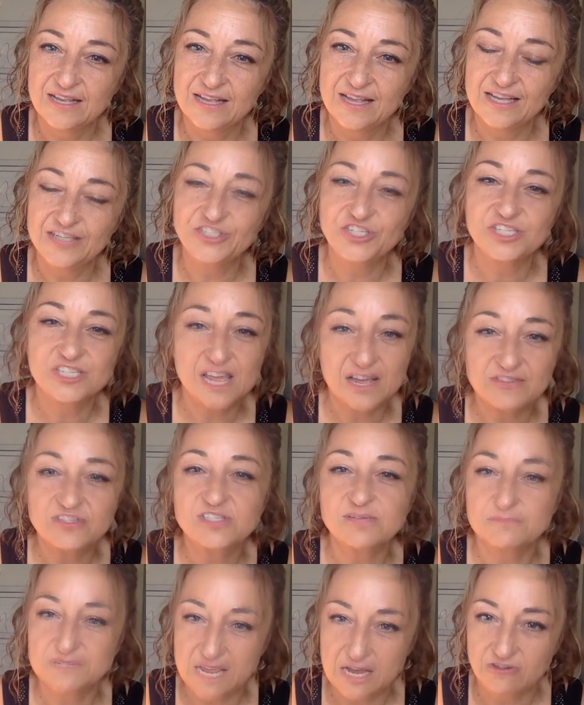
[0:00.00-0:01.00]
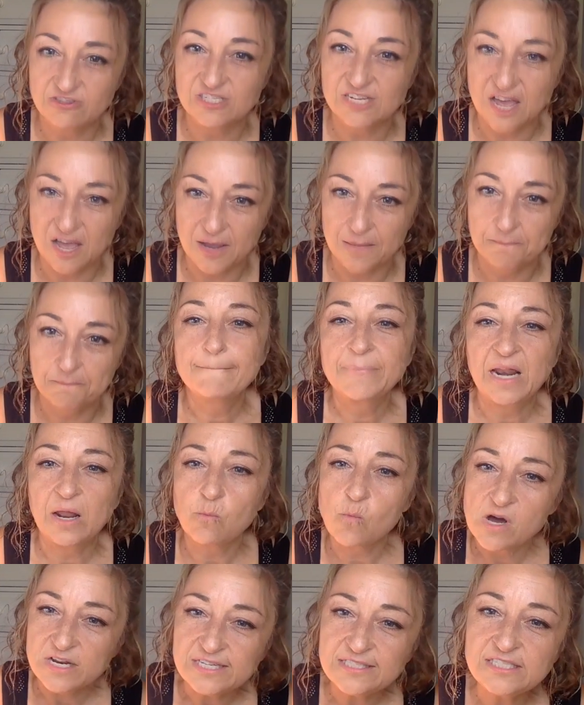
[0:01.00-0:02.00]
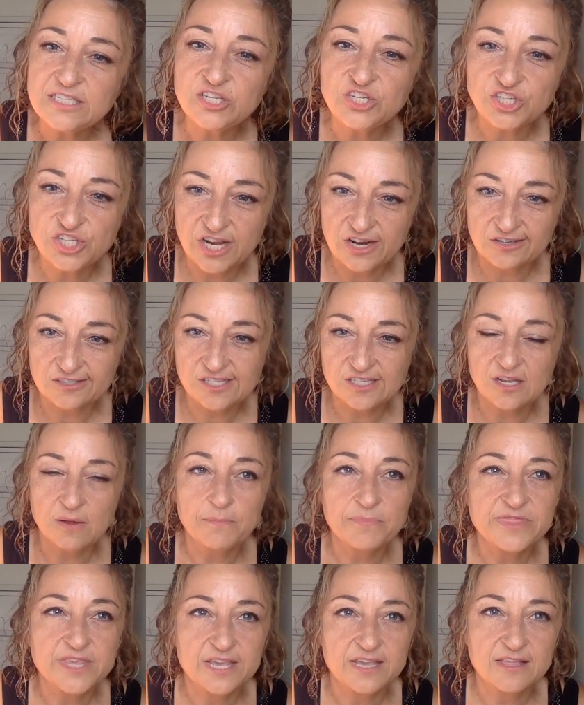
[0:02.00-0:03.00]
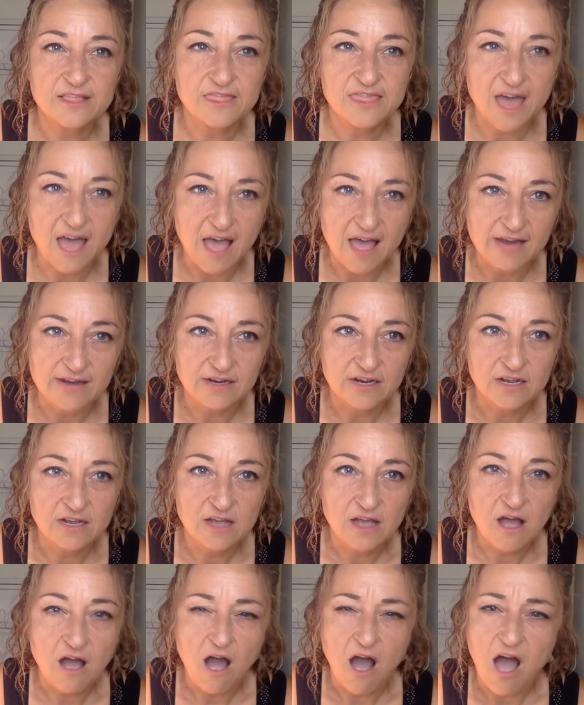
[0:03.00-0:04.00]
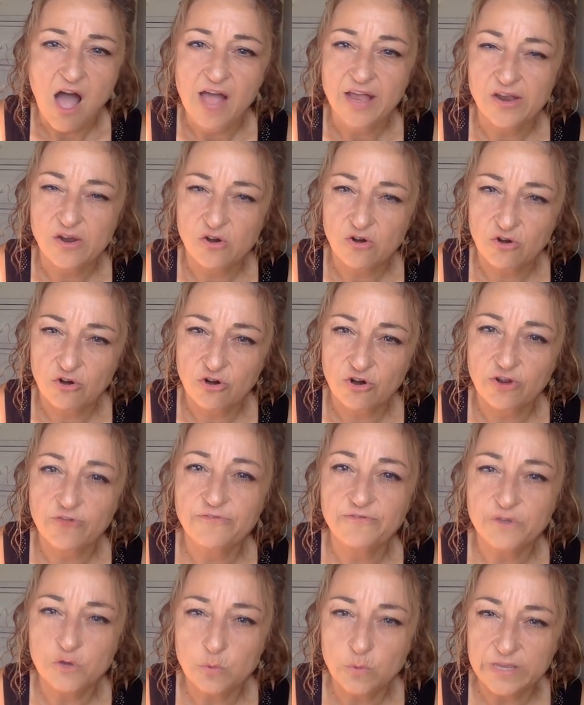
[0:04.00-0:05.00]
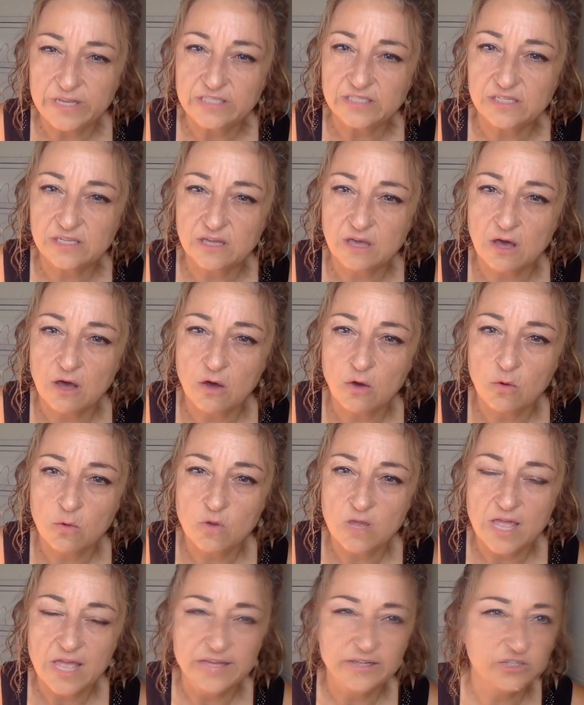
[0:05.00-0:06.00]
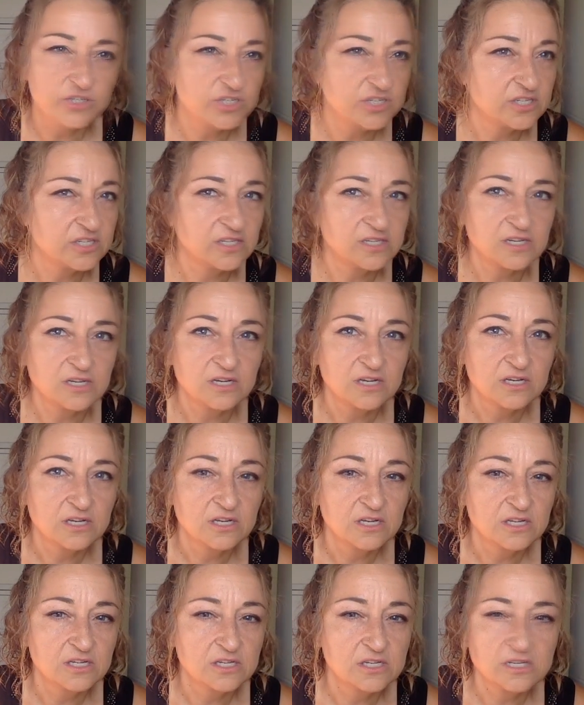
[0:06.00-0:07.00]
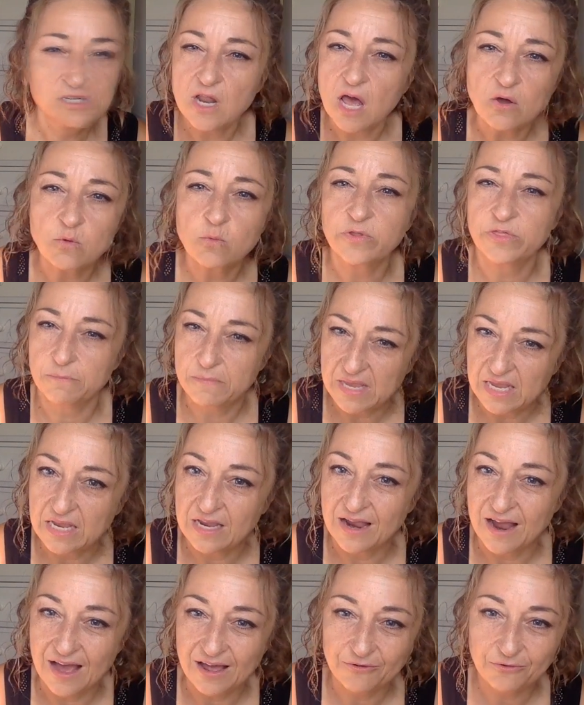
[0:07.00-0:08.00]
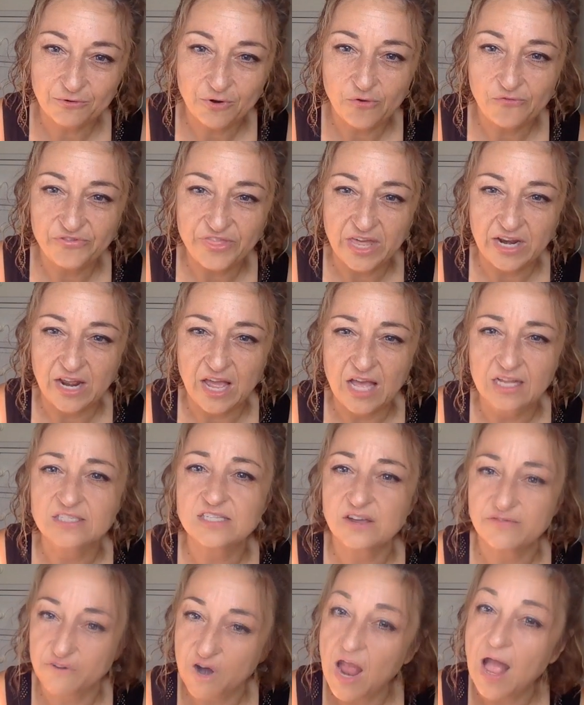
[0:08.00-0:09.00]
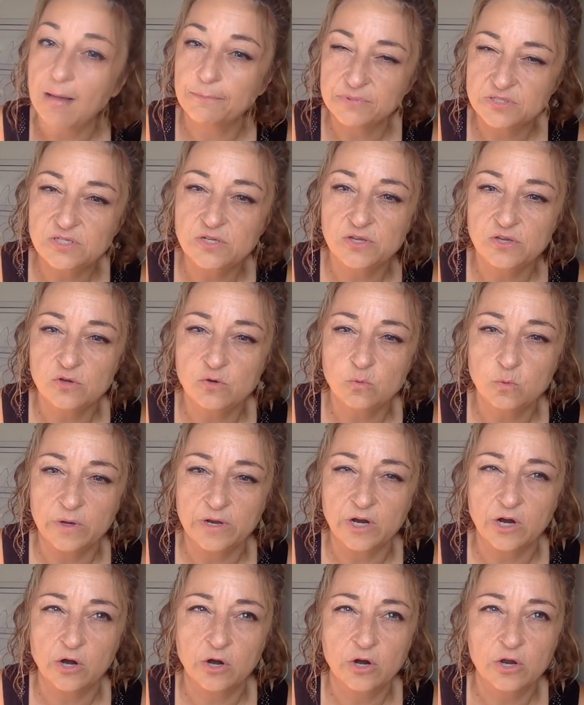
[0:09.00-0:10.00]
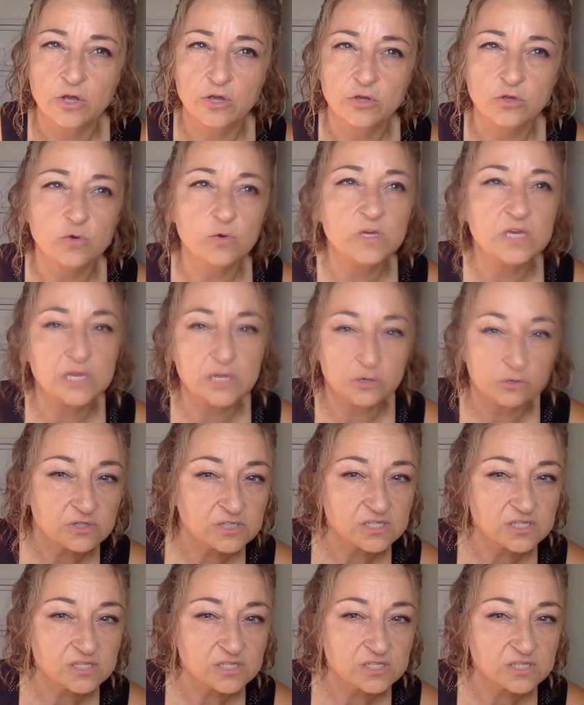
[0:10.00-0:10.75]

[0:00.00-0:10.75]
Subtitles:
and just have some downtime. But I wanted to share something that I heard a few weeks ago and just stuck with me. I don't know if that has ever happened to you where you hear